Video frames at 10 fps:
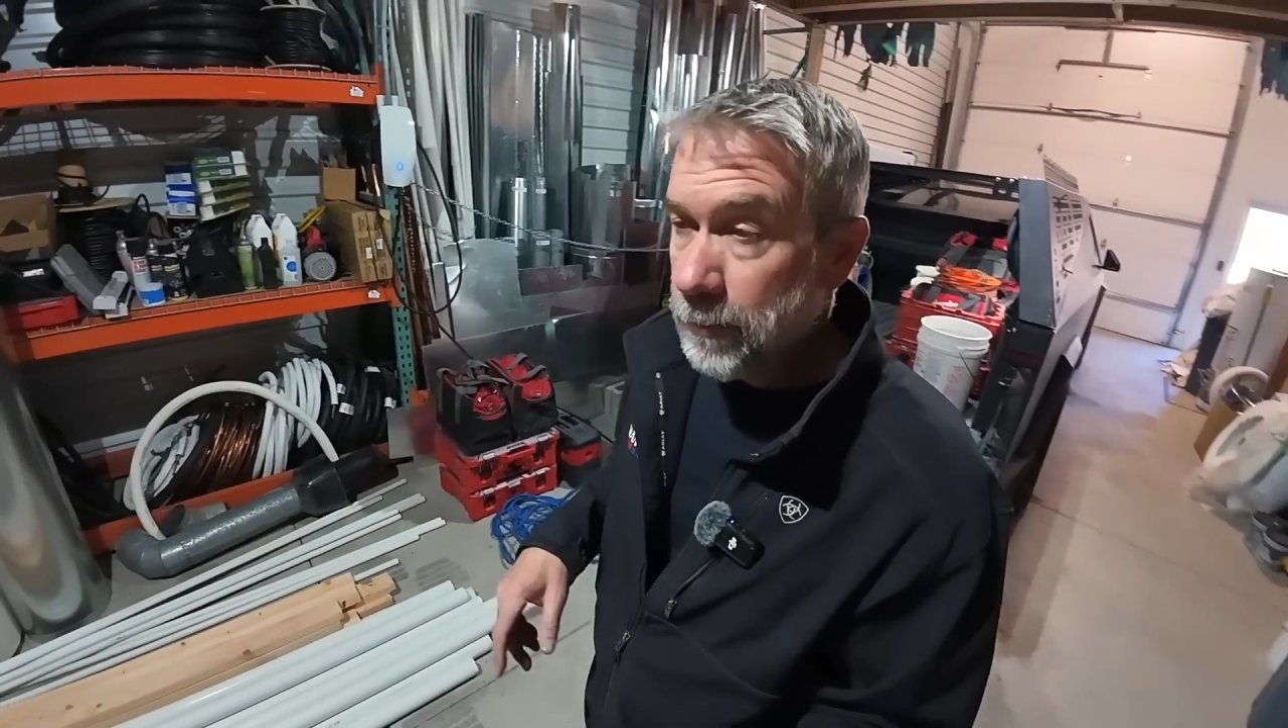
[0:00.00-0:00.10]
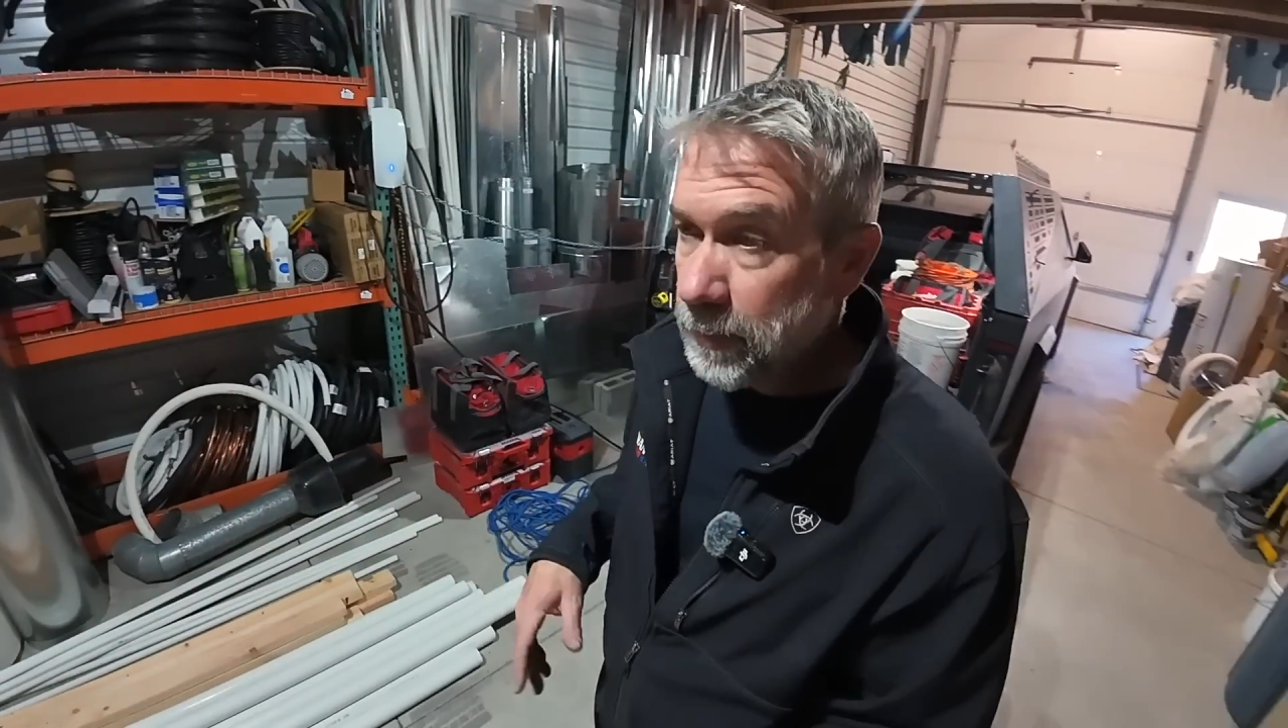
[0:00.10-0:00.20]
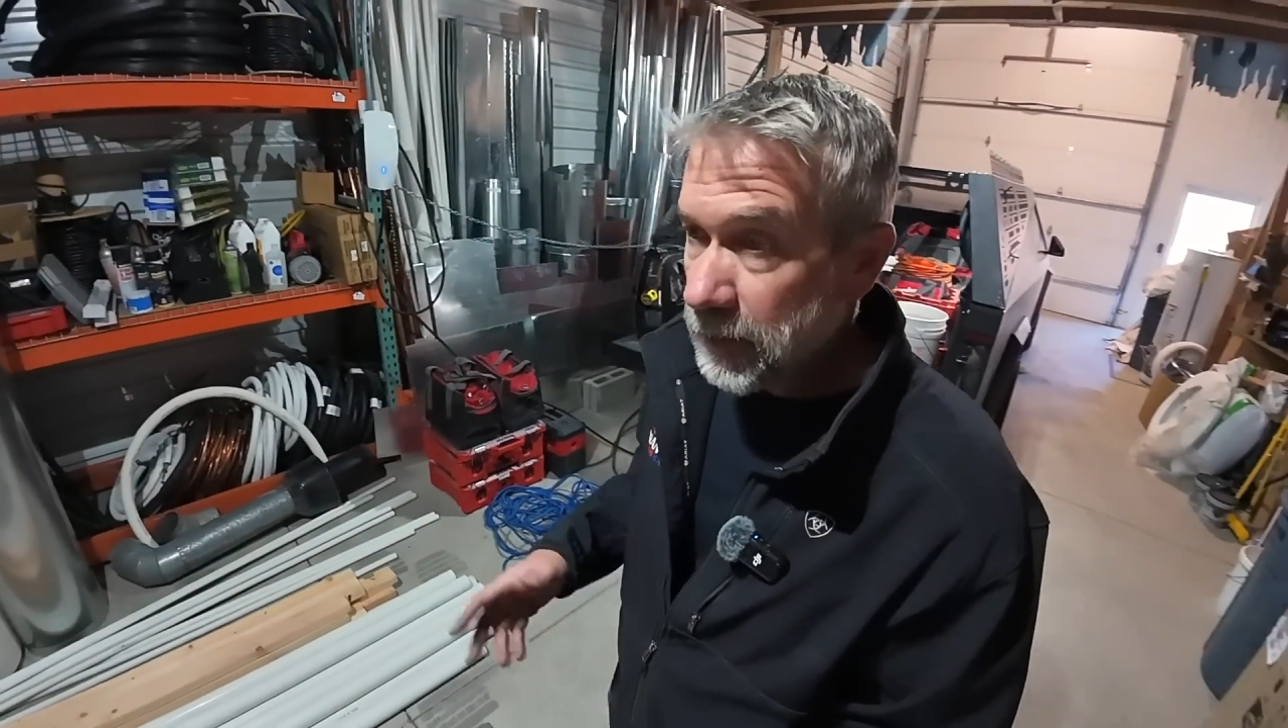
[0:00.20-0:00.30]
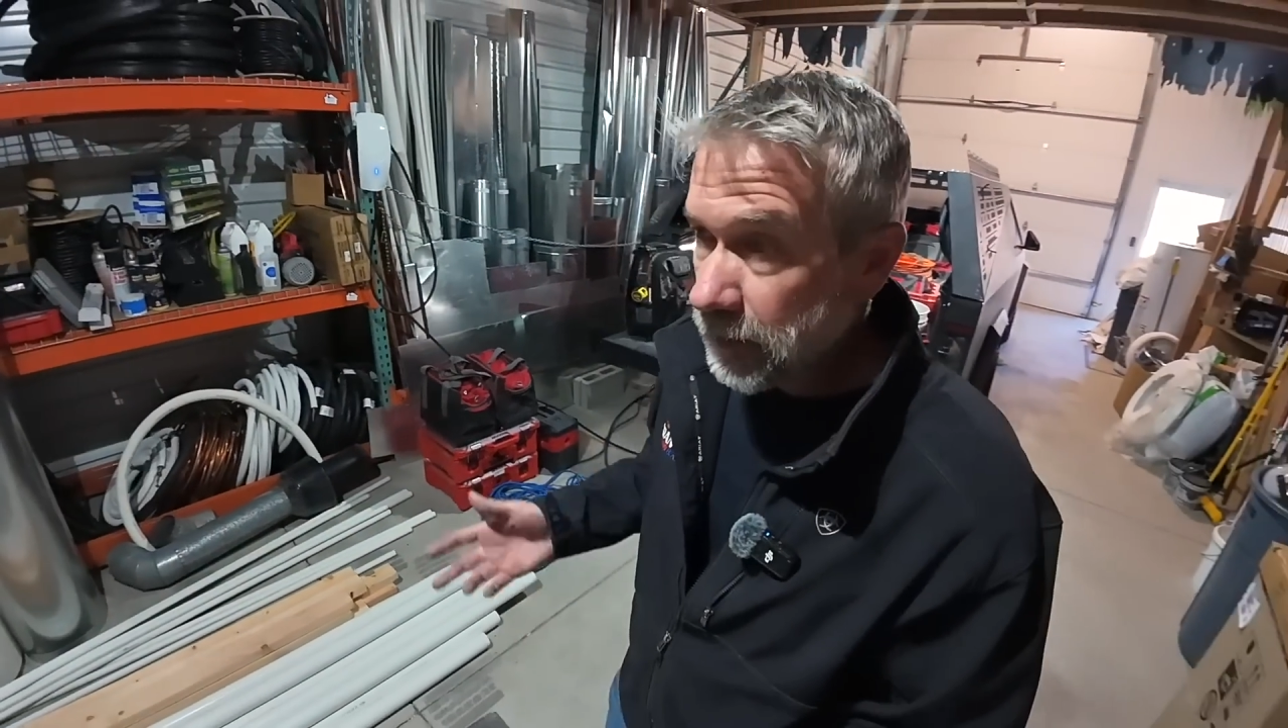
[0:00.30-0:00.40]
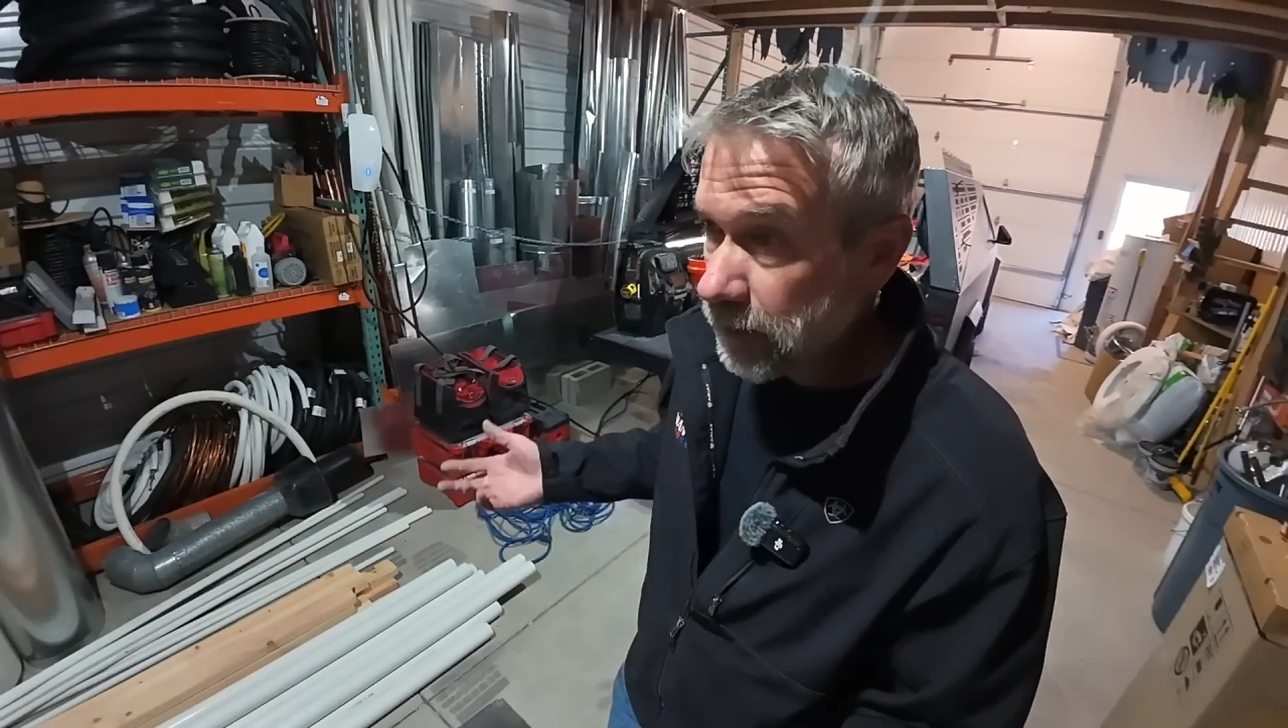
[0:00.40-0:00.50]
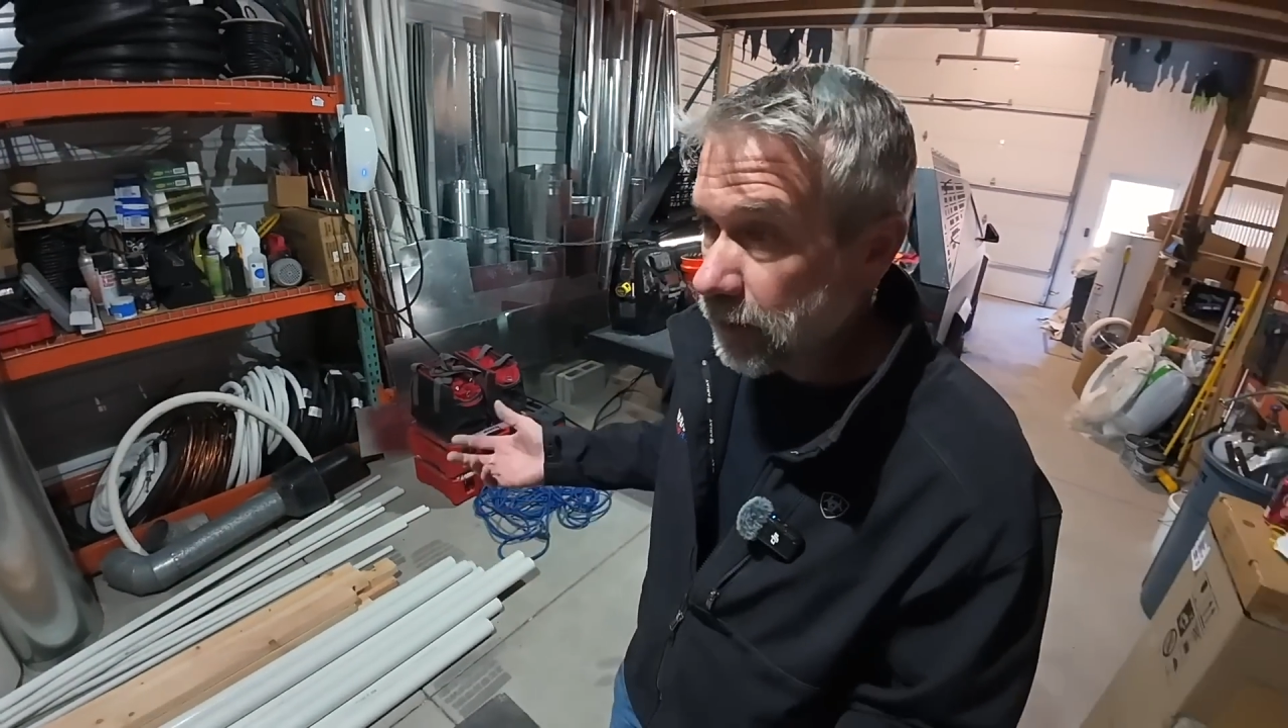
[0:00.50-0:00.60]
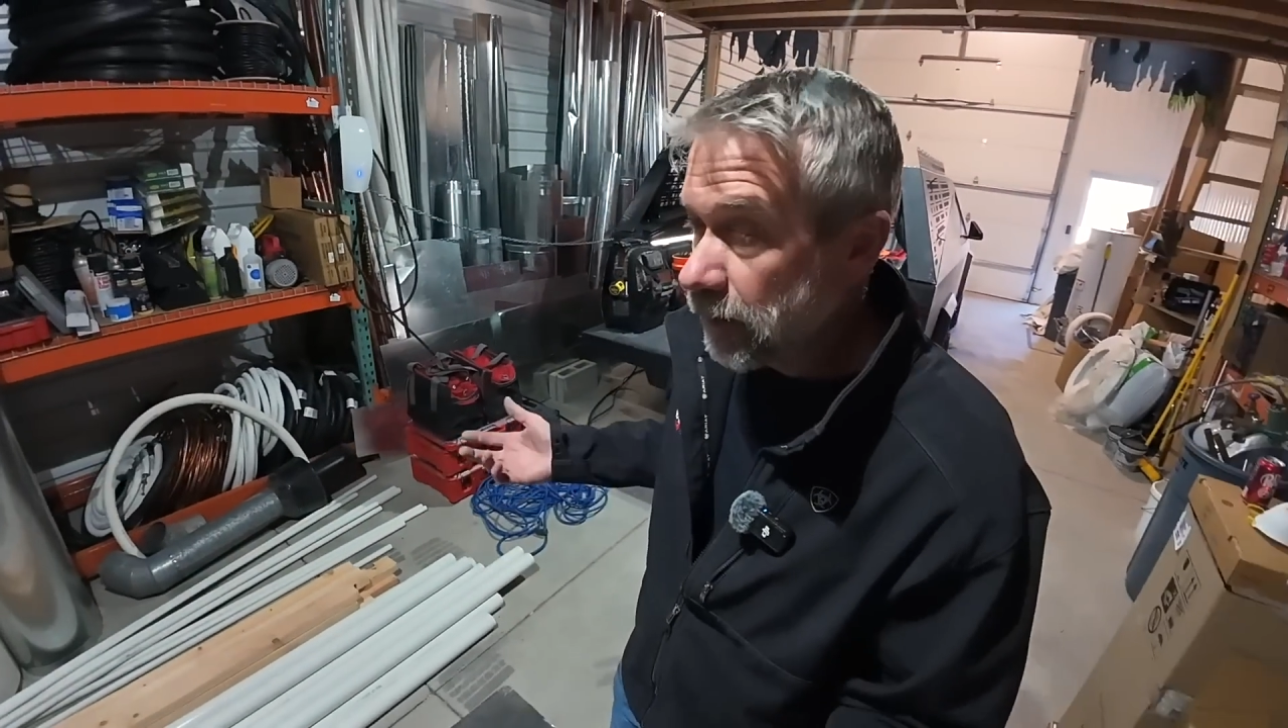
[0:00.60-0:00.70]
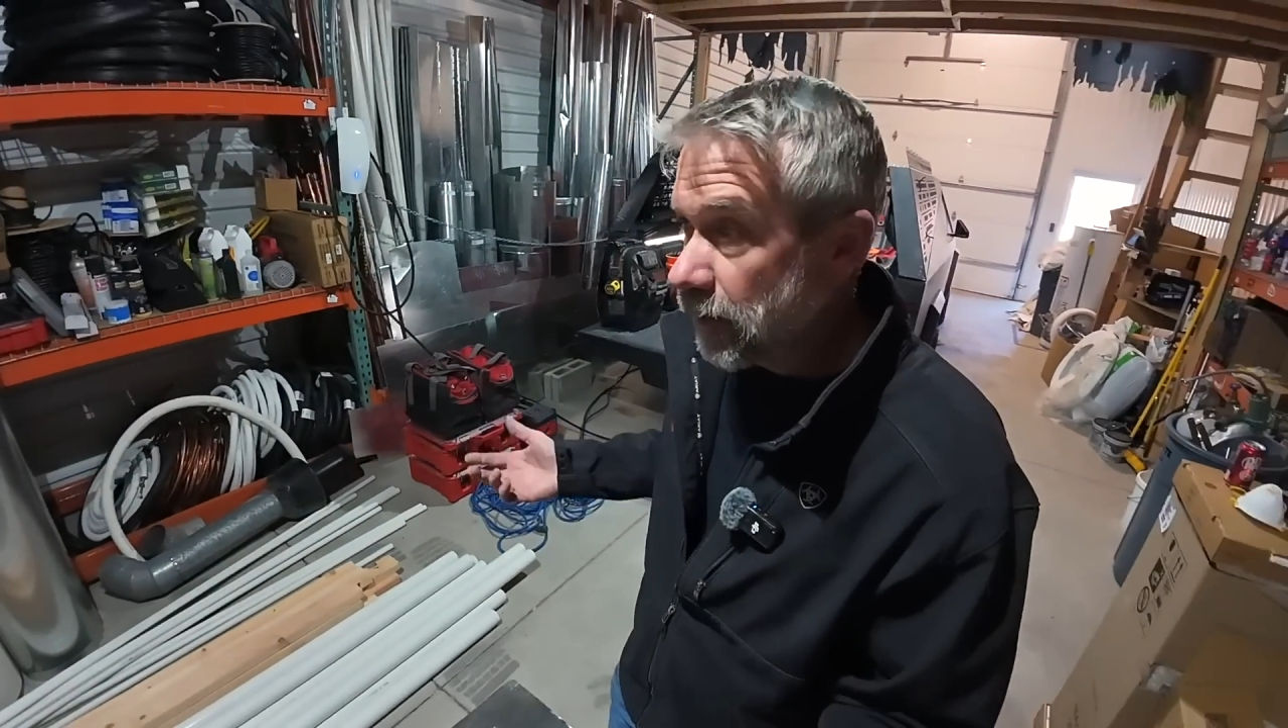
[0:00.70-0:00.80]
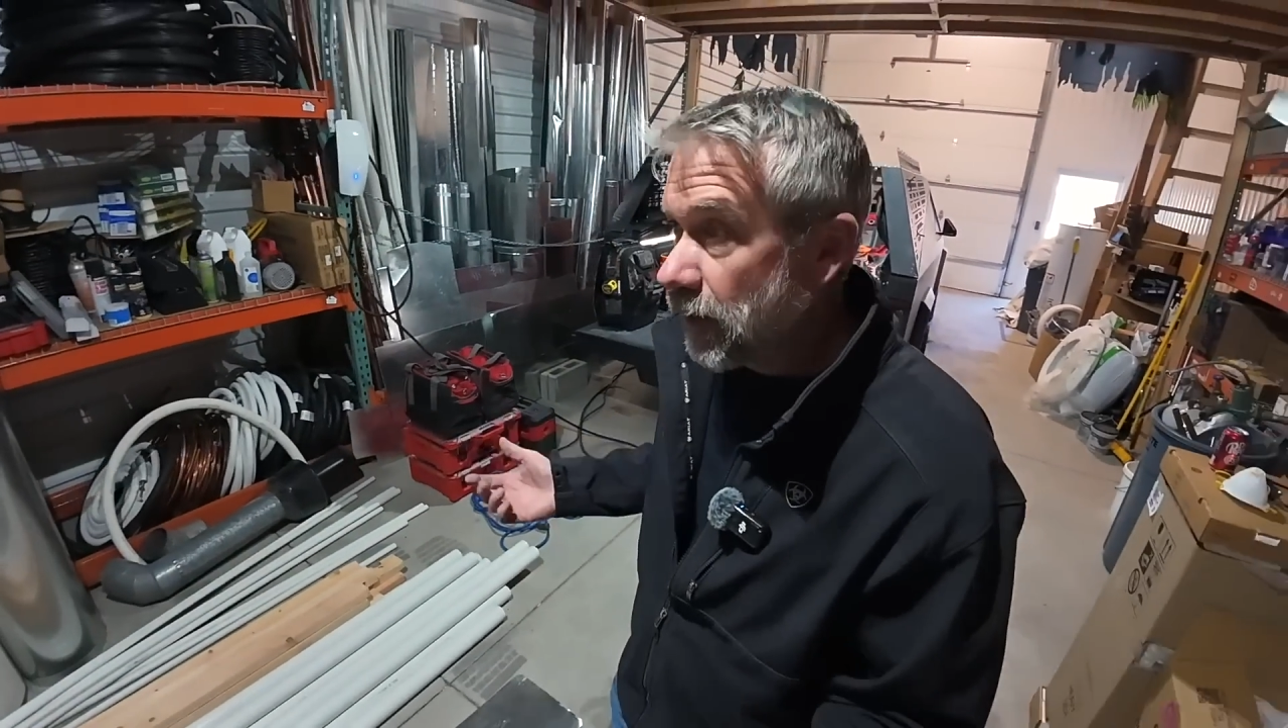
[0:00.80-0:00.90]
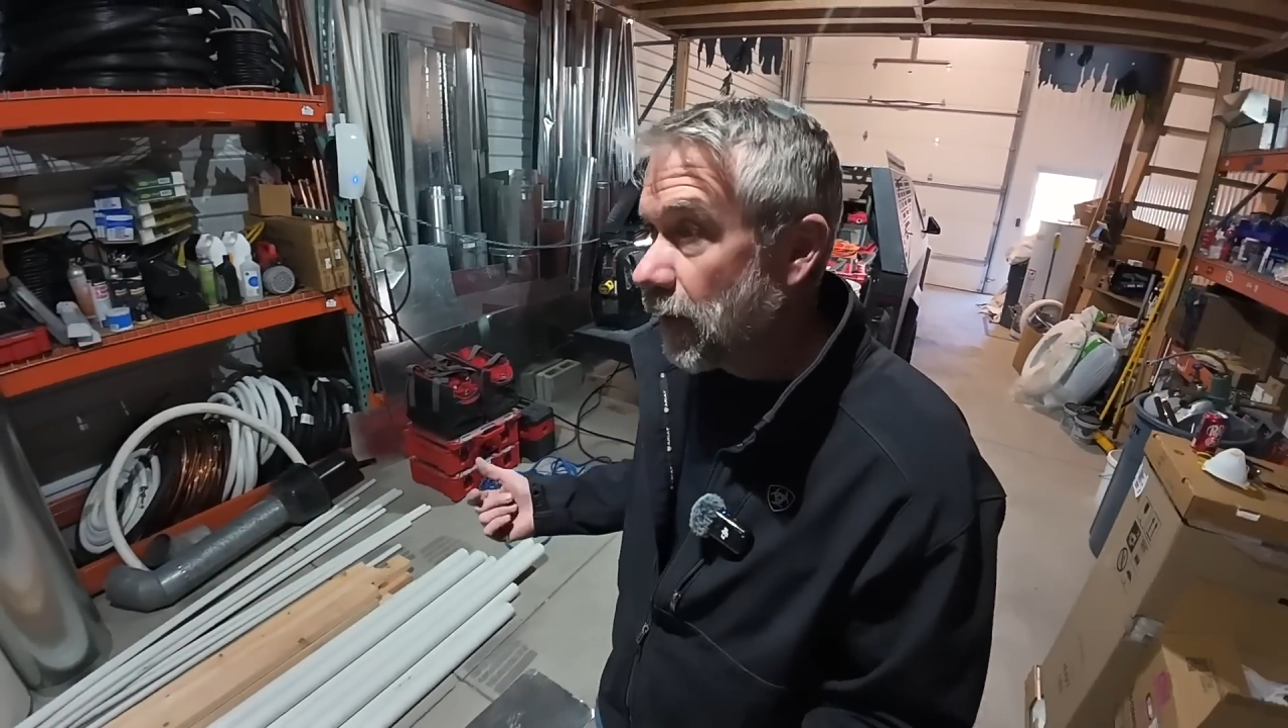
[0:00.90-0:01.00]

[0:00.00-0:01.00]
a big